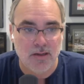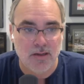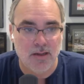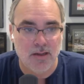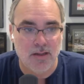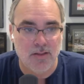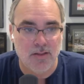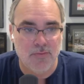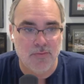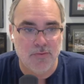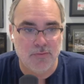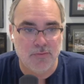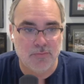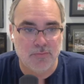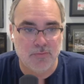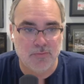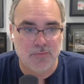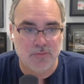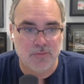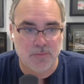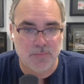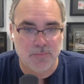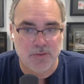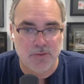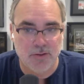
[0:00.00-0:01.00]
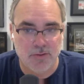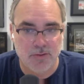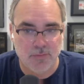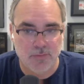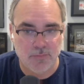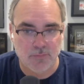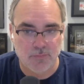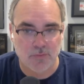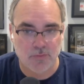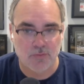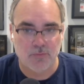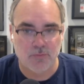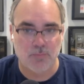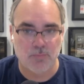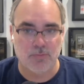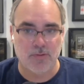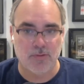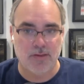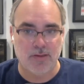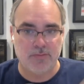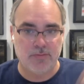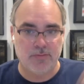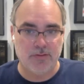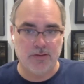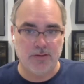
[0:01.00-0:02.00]
Uh, this was something on the first
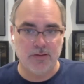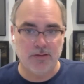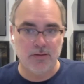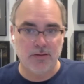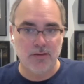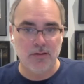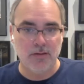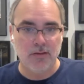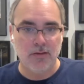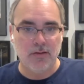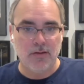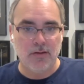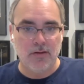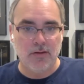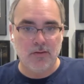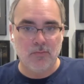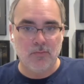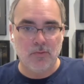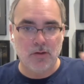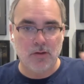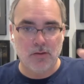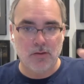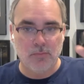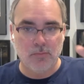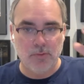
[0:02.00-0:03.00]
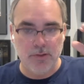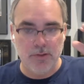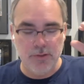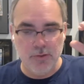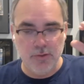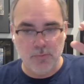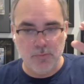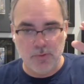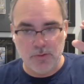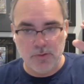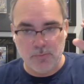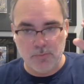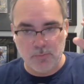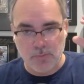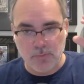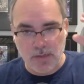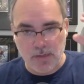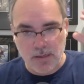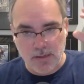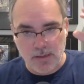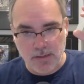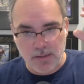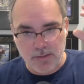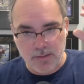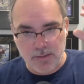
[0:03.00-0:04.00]
pressing where when you would
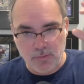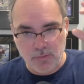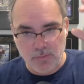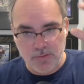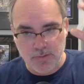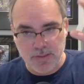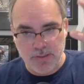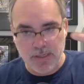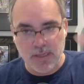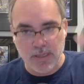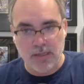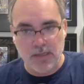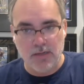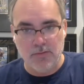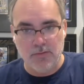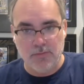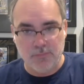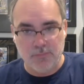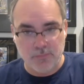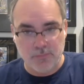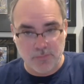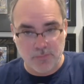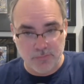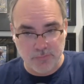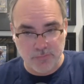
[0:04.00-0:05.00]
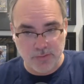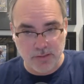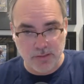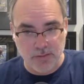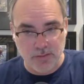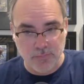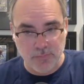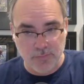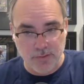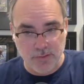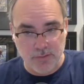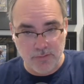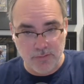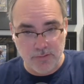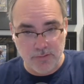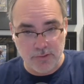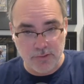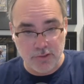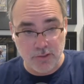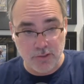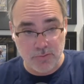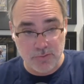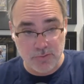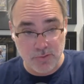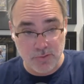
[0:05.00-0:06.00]
arrive, go in the el- the first elevator at
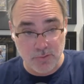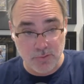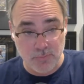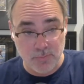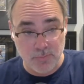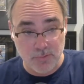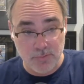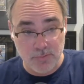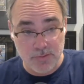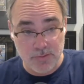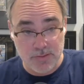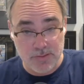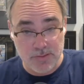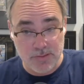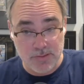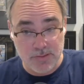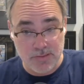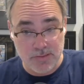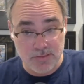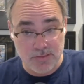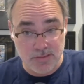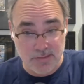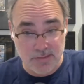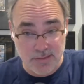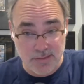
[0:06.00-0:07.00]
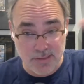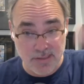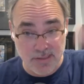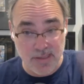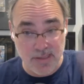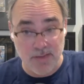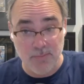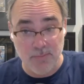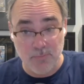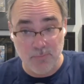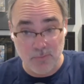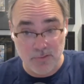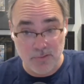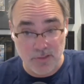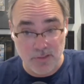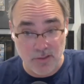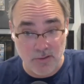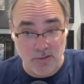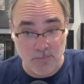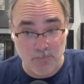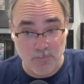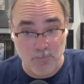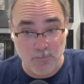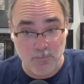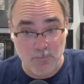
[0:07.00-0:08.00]
Chozo Ruins, the game would
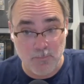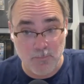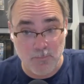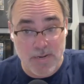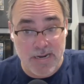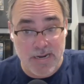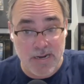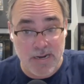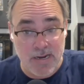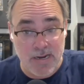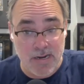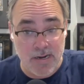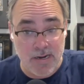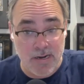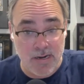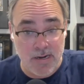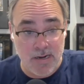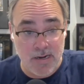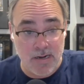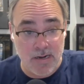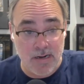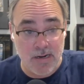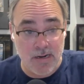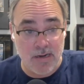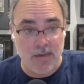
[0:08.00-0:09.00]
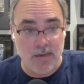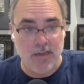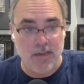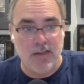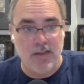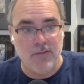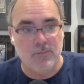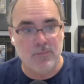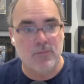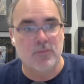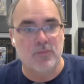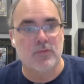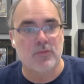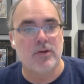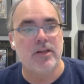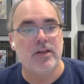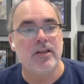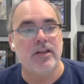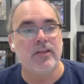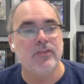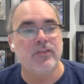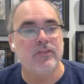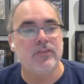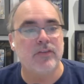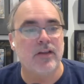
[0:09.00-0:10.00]
go bang and
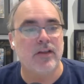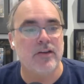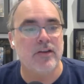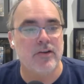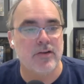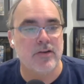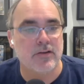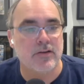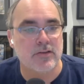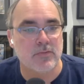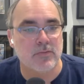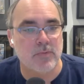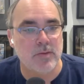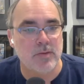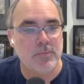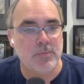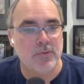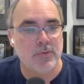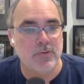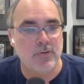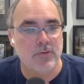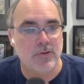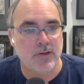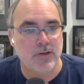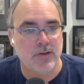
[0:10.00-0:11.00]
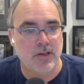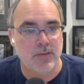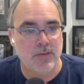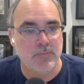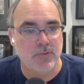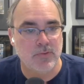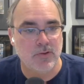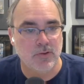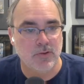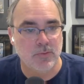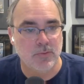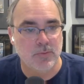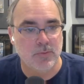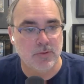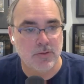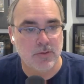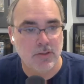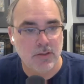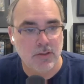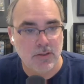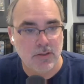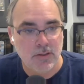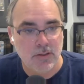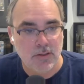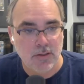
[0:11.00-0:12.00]
freeze, and you'd have to reboot your GameCube.
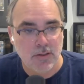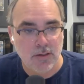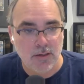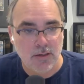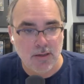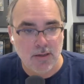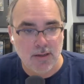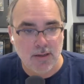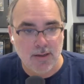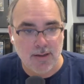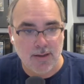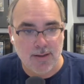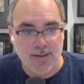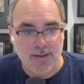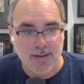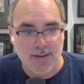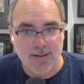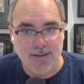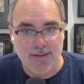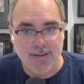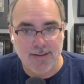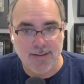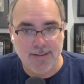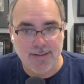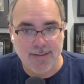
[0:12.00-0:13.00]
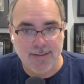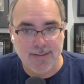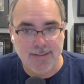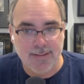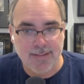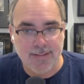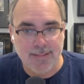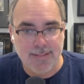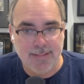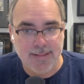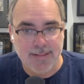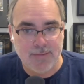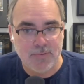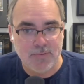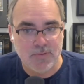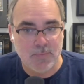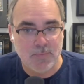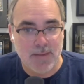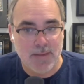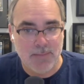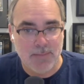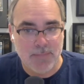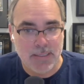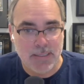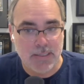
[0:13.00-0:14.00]
Uh, that was
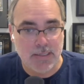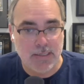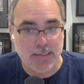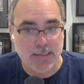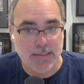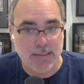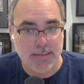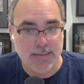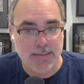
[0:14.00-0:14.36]
my bug,